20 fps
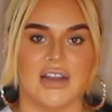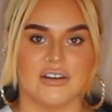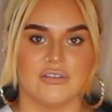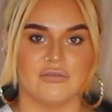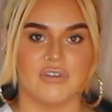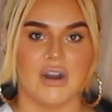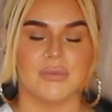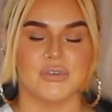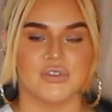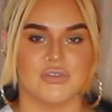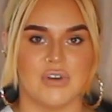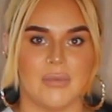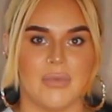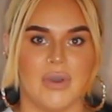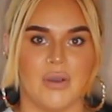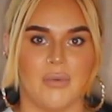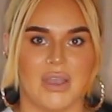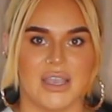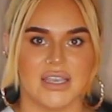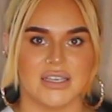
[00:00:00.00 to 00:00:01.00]
had it wrapped around
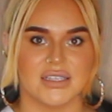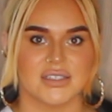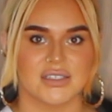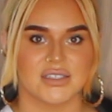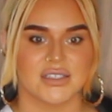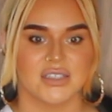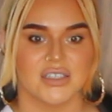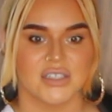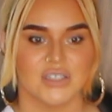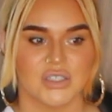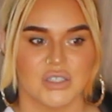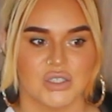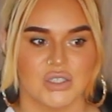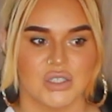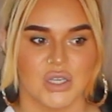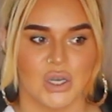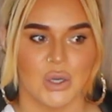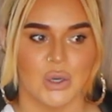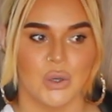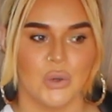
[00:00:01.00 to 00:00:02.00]
my waist,
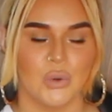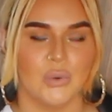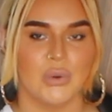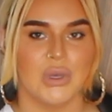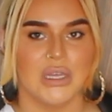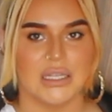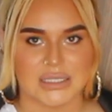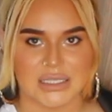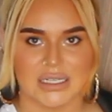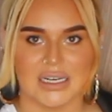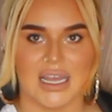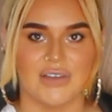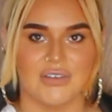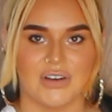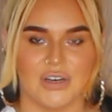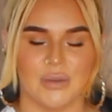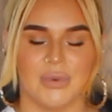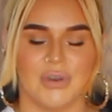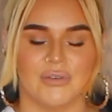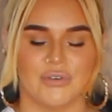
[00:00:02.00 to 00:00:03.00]
so it's gonna have a
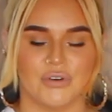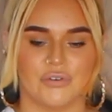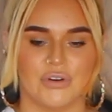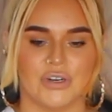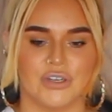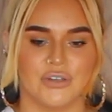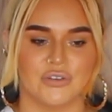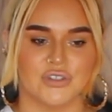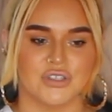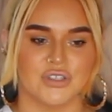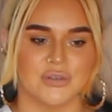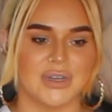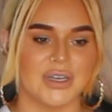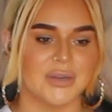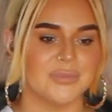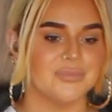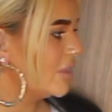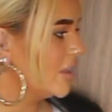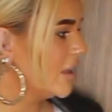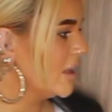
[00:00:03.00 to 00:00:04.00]
little bit of a crinkle to
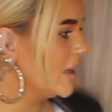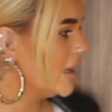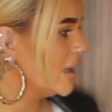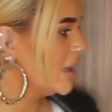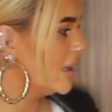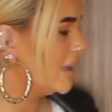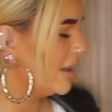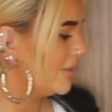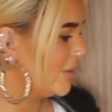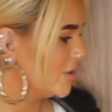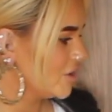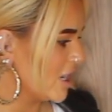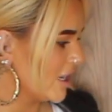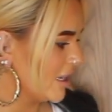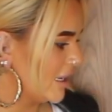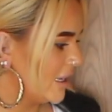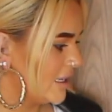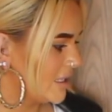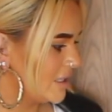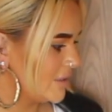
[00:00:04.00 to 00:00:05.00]
it. The leather
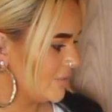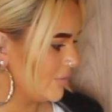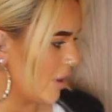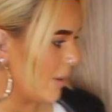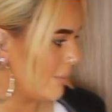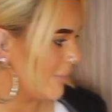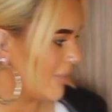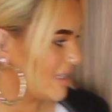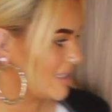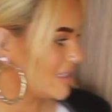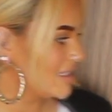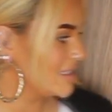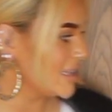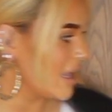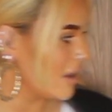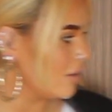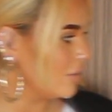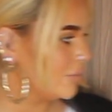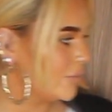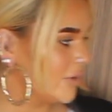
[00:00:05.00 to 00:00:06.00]
jacket is from Miss
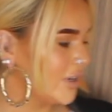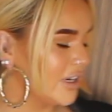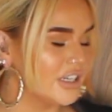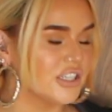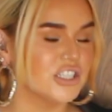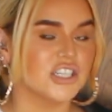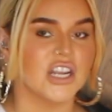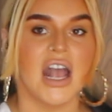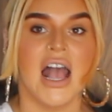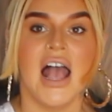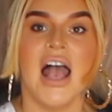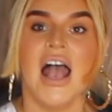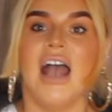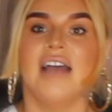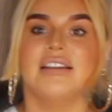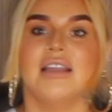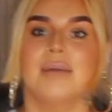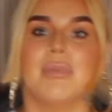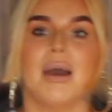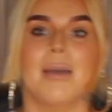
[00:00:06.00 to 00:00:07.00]
Selfridge,
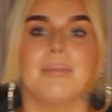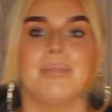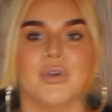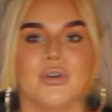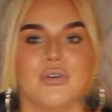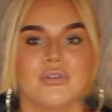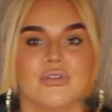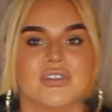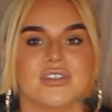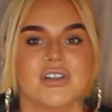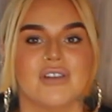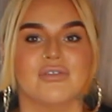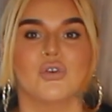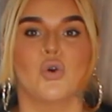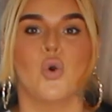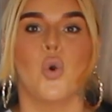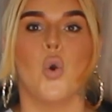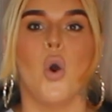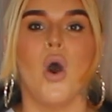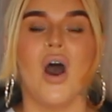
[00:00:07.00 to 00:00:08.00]
and then my boots, of
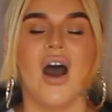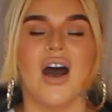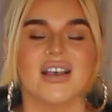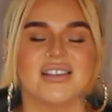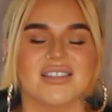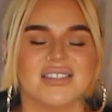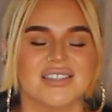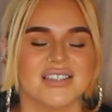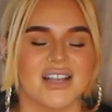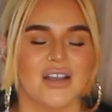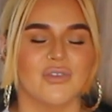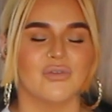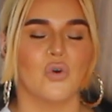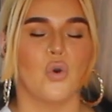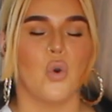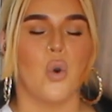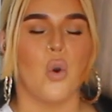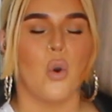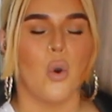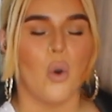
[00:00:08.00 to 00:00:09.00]
course, of
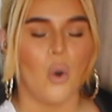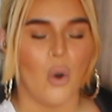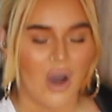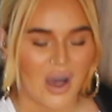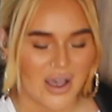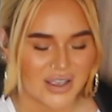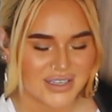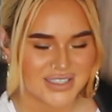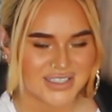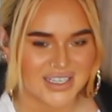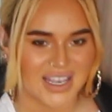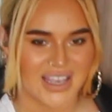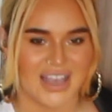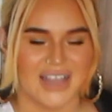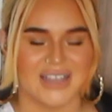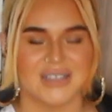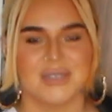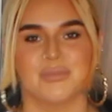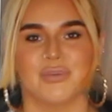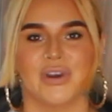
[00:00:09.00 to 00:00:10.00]
course I
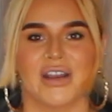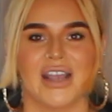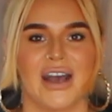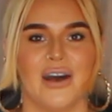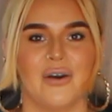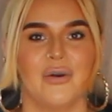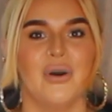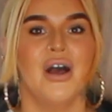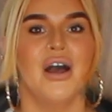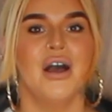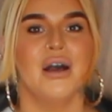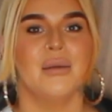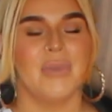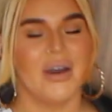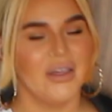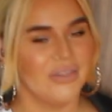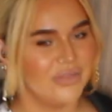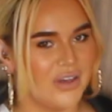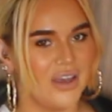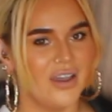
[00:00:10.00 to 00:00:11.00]
had to bring out
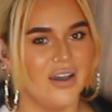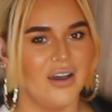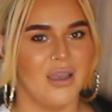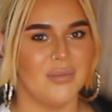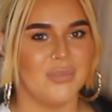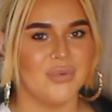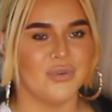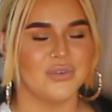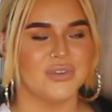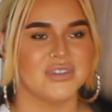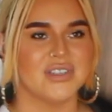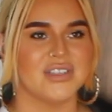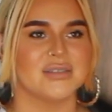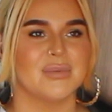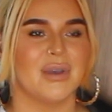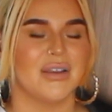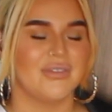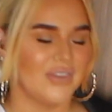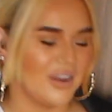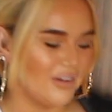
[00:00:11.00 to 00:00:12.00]
my thigh-high boots. These
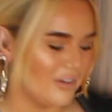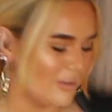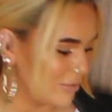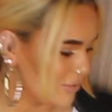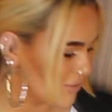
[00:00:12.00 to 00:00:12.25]
are my favorite